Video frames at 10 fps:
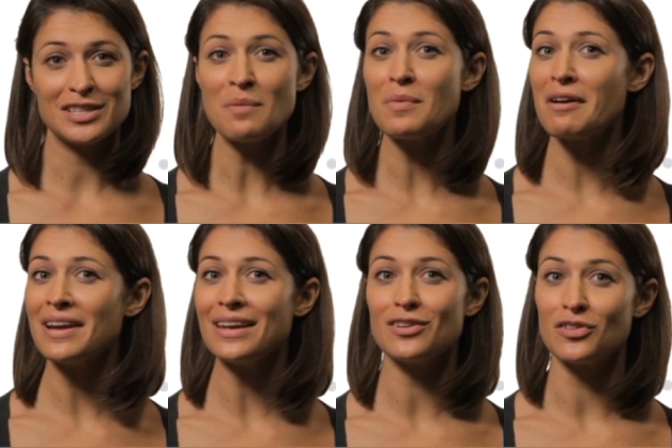Don't
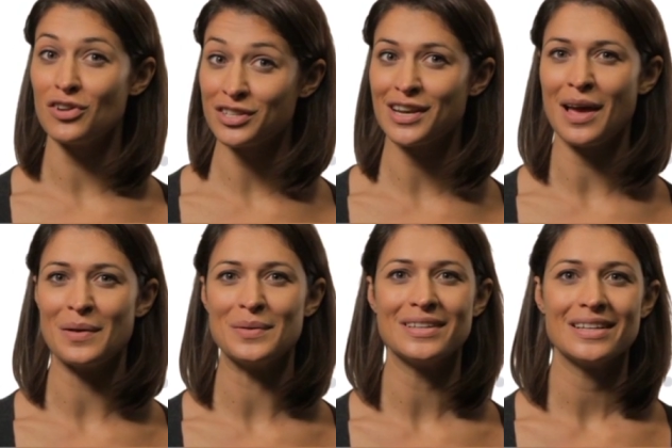worry, you're not
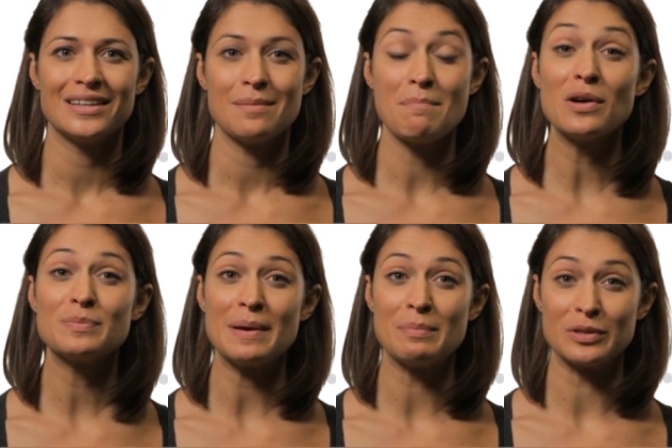alone.
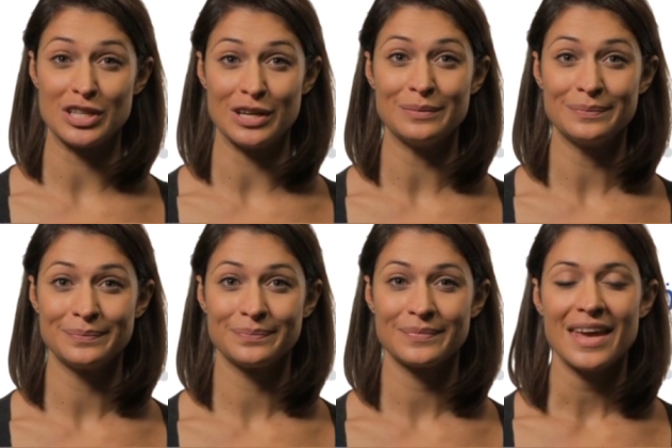Most people do.
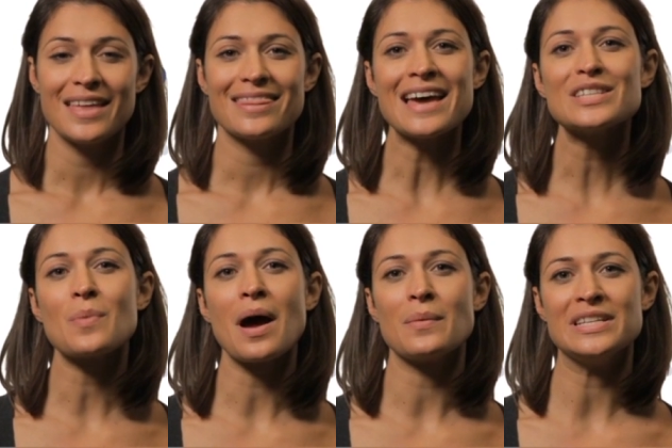That's
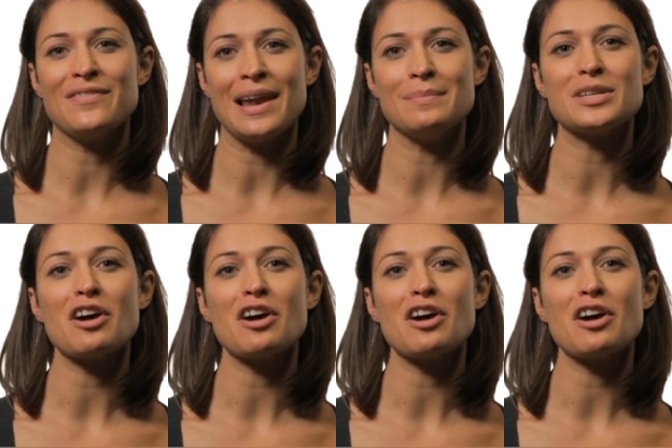why we developed